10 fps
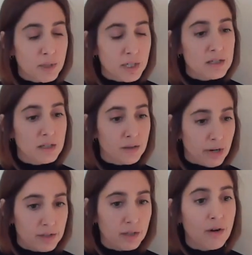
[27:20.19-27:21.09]
because it
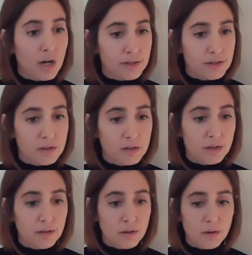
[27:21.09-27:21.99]
threads across
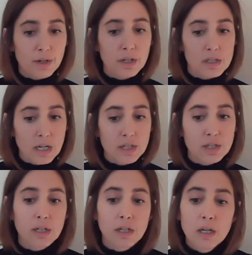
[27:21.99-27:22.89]
the
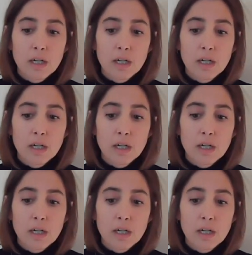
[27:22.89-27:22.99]
organization.